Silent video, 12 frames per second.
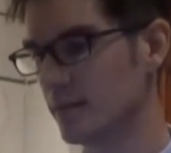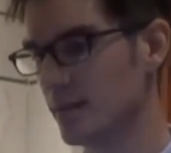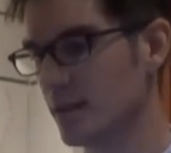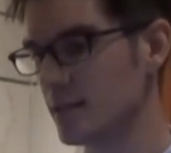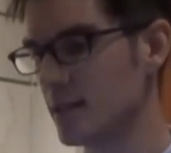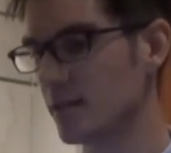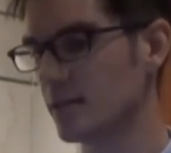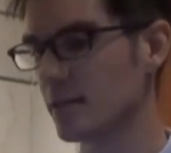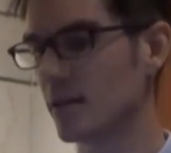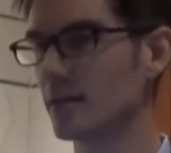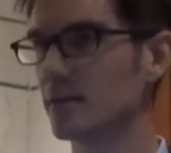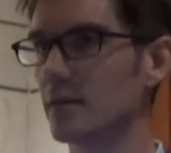this here
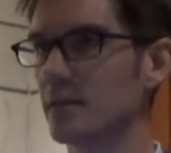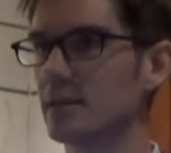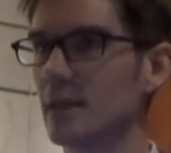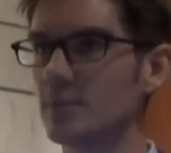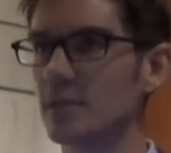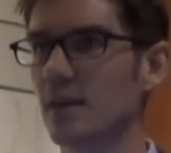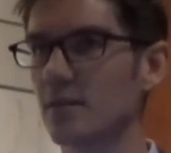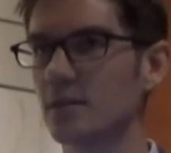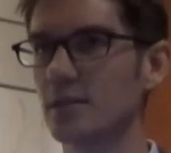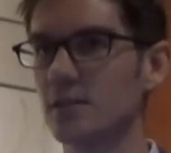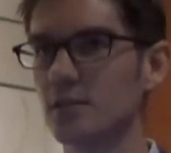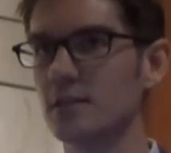are the types of
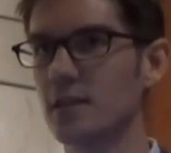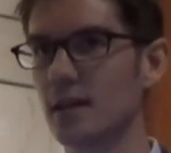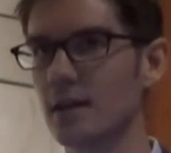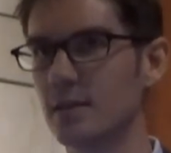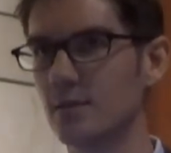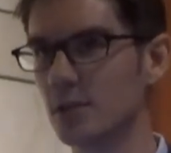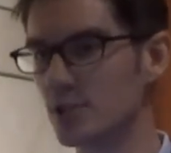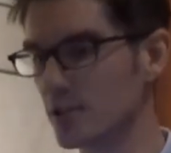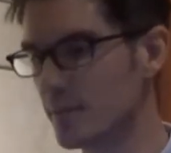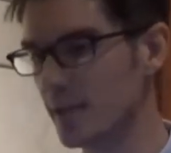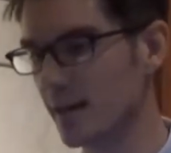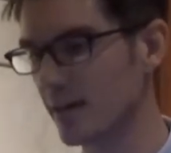conversations that I think we
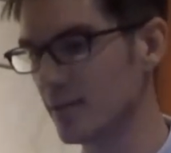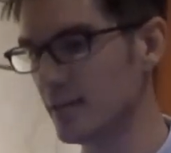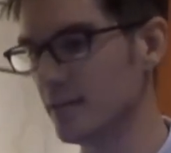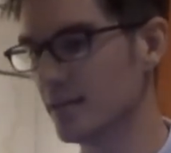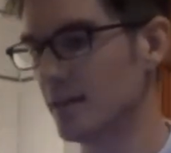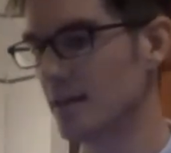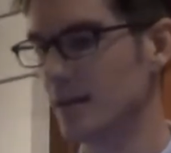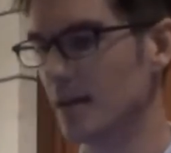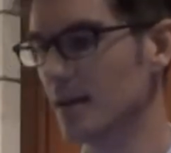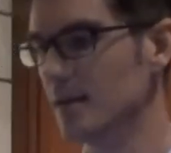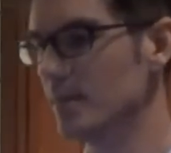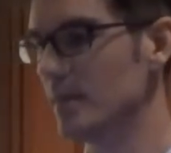should be having.
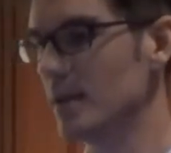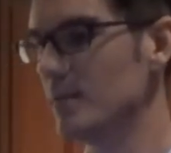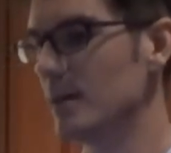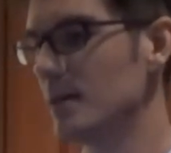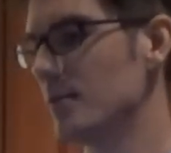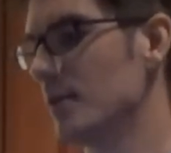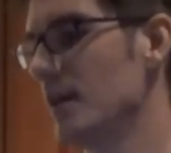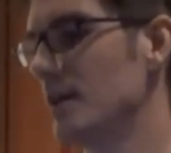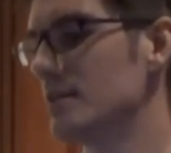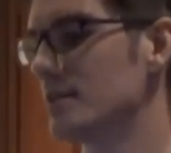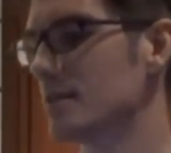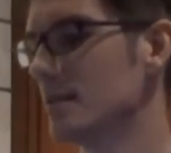In many
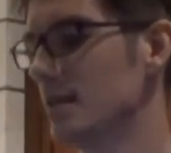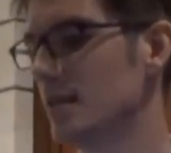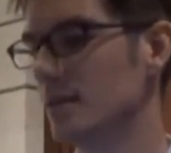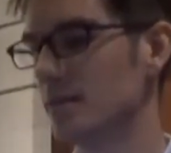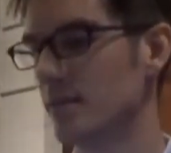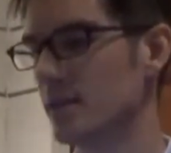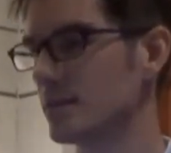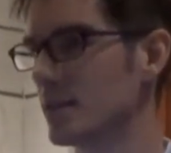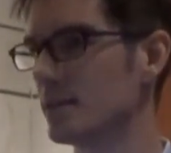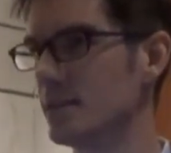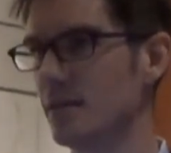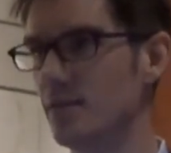ways, things
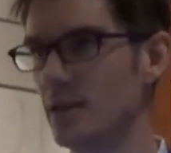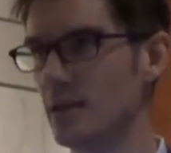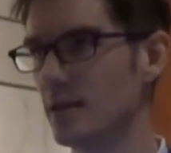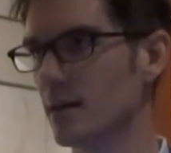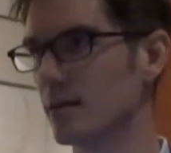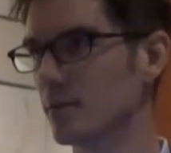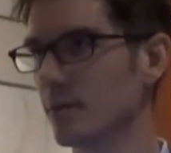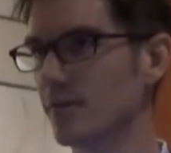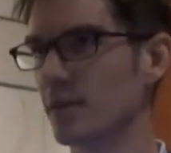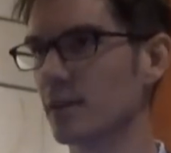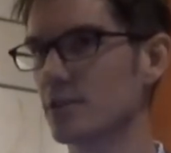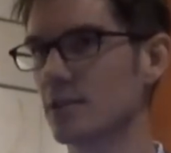on TV are a
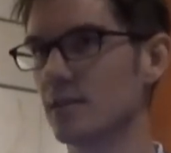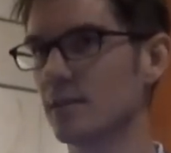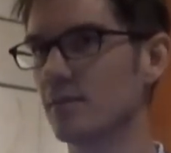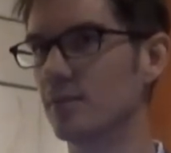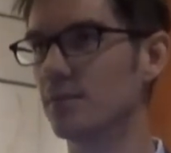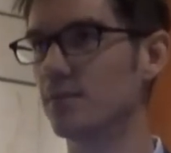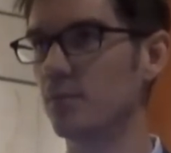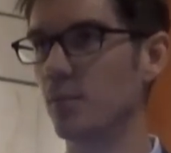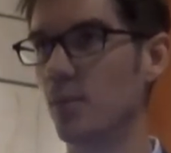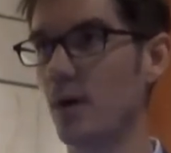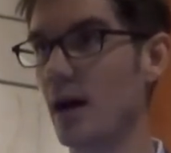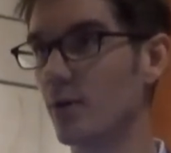reflection of
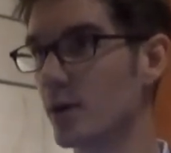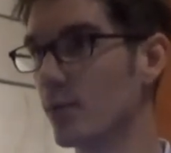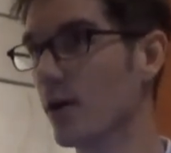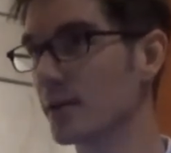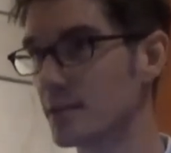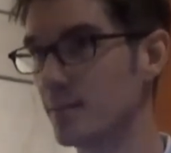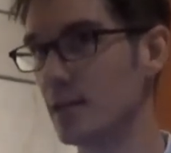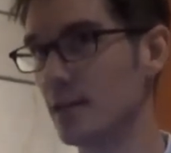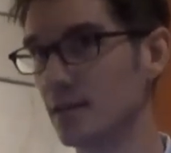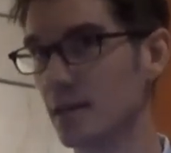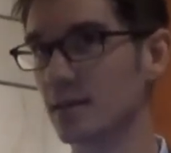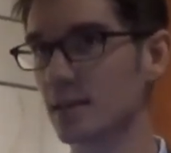how we want to
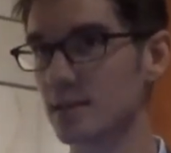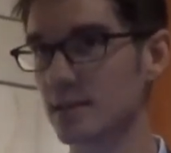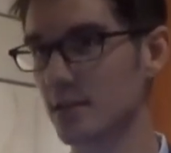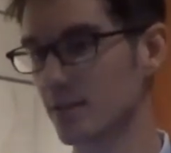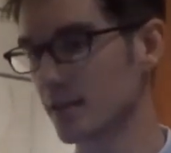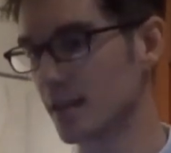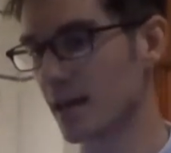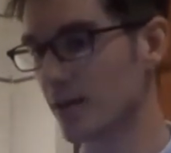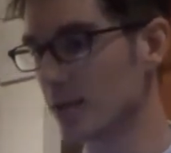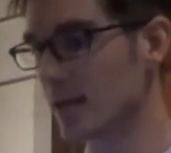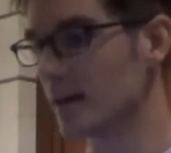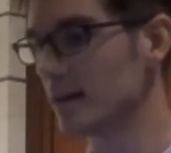be, not necessarily
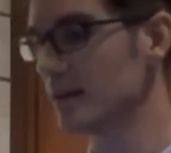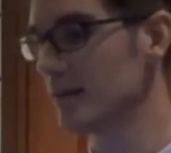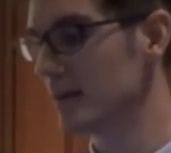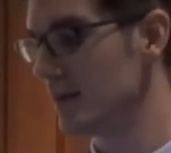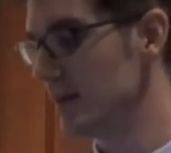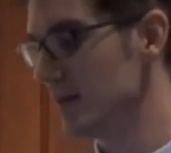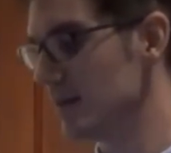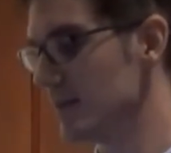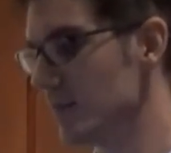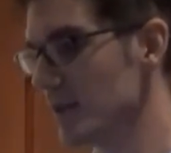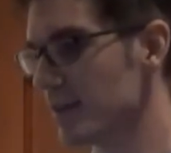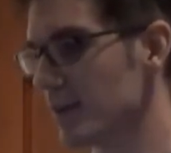how we are.
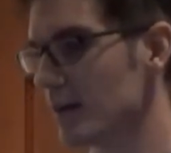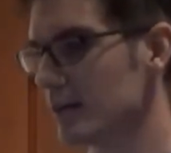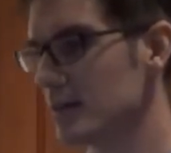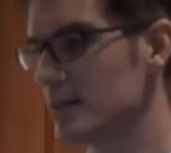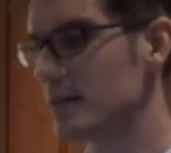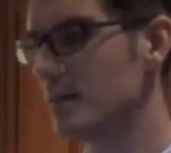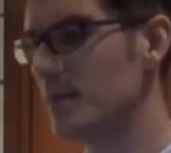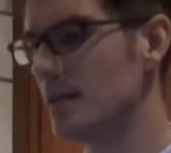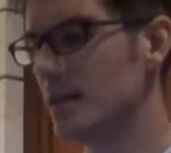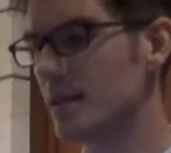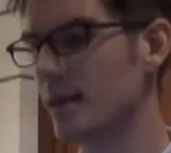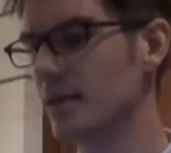But there are these
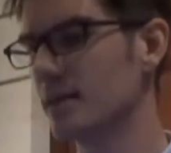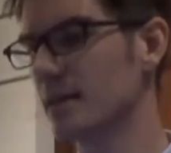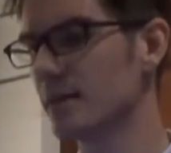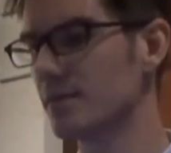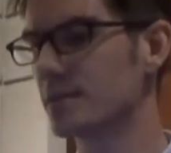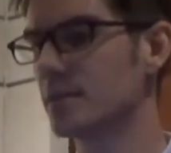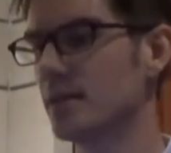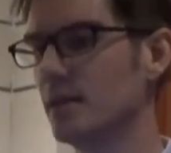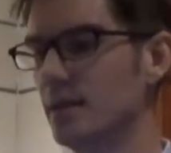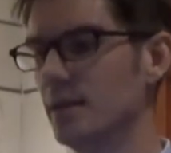competing narratives